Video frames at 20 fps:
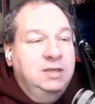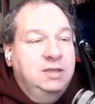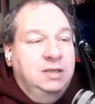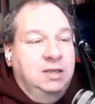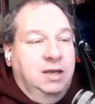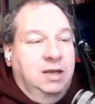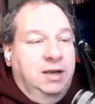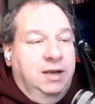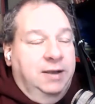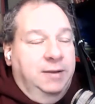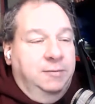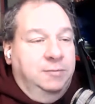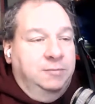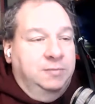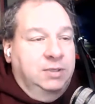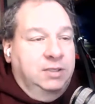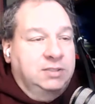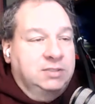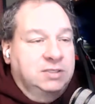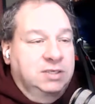
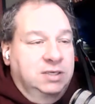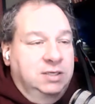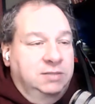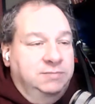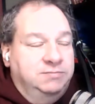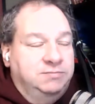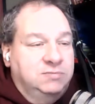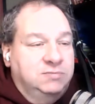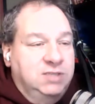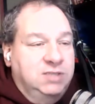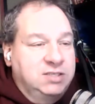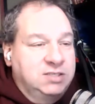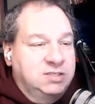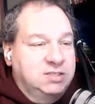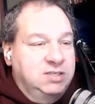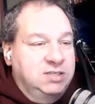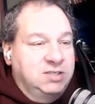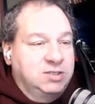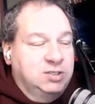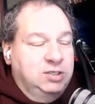But
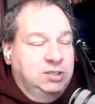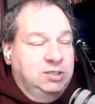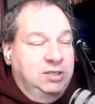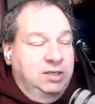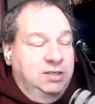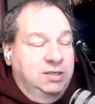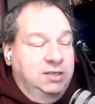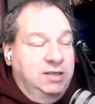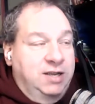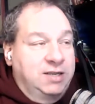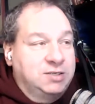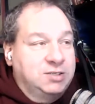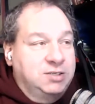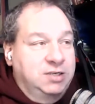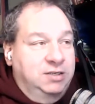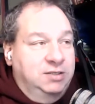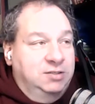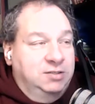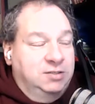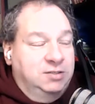does gosh
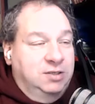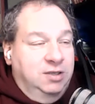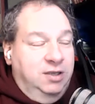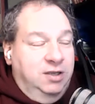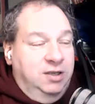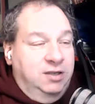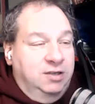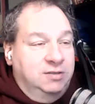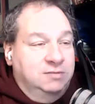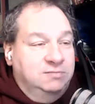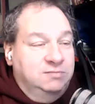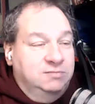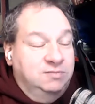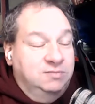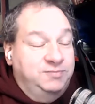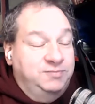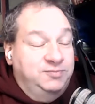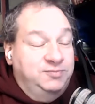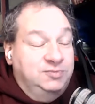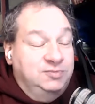darn
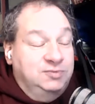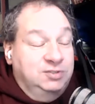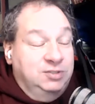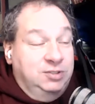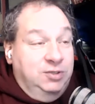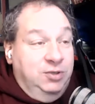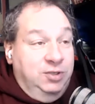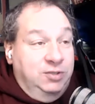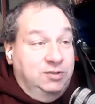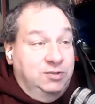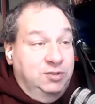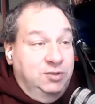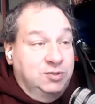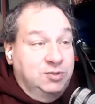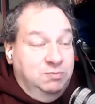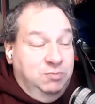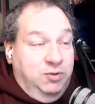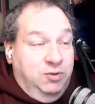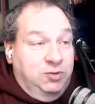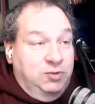good
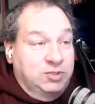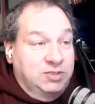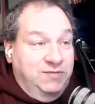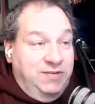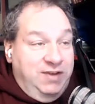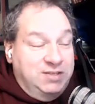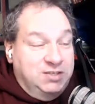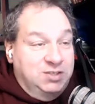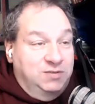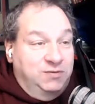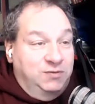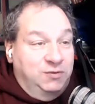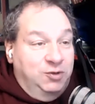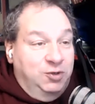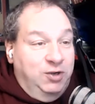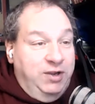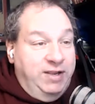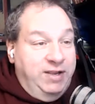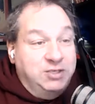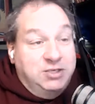using both those devices for
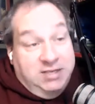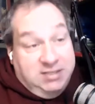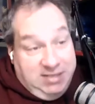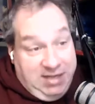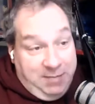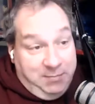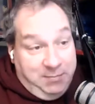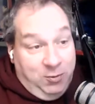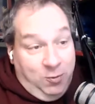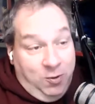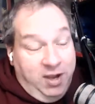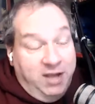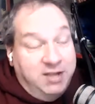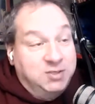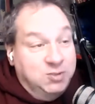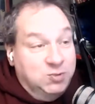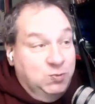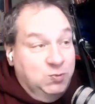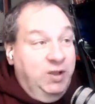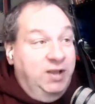her age. She has an Apple
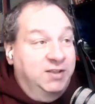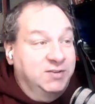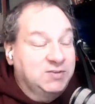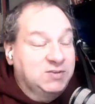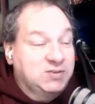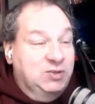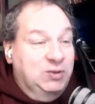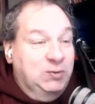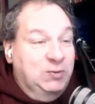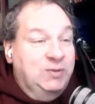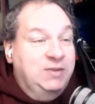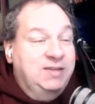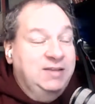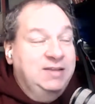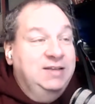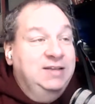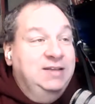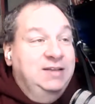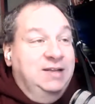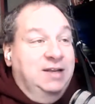Watch as well. So
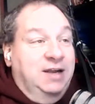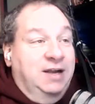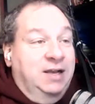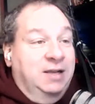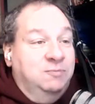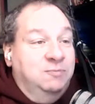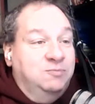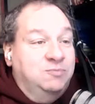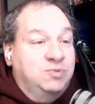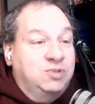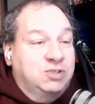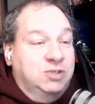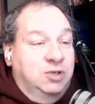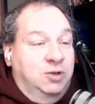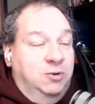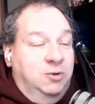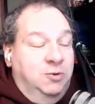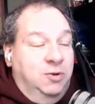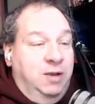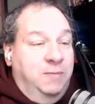
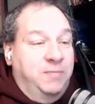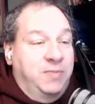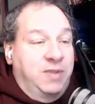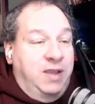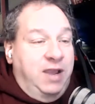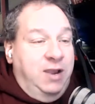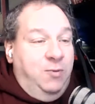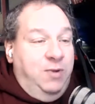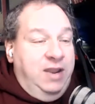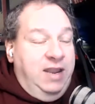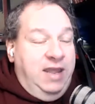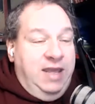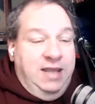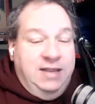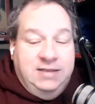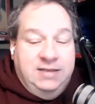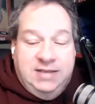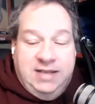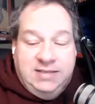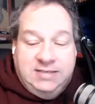I went
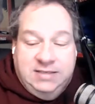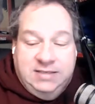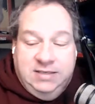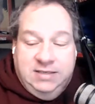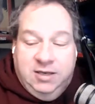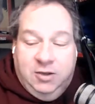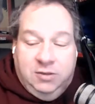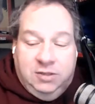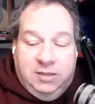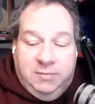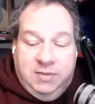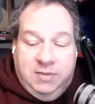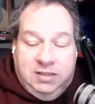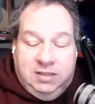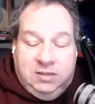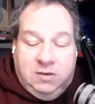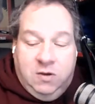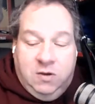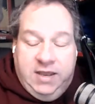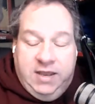ahead and I said, let me
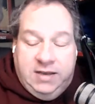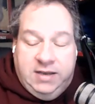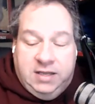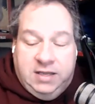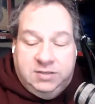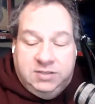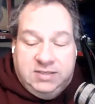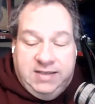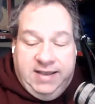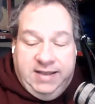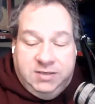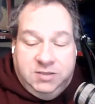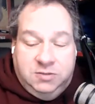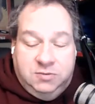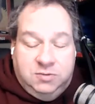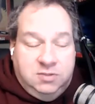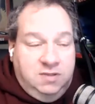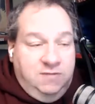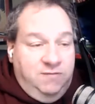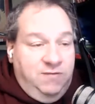go ahead and I'll just add
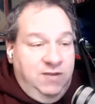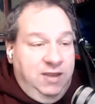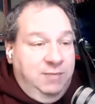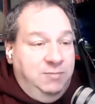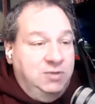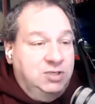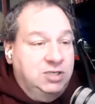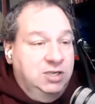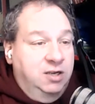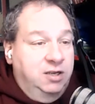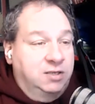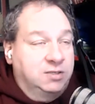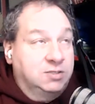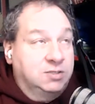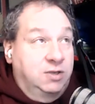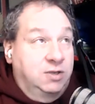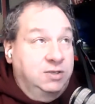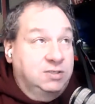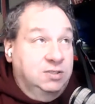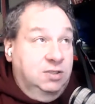you to the family sharing.
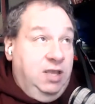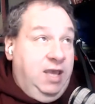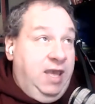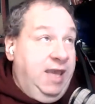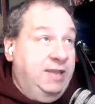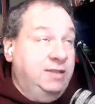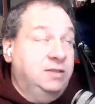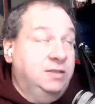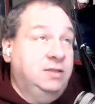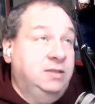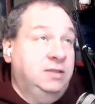So I still had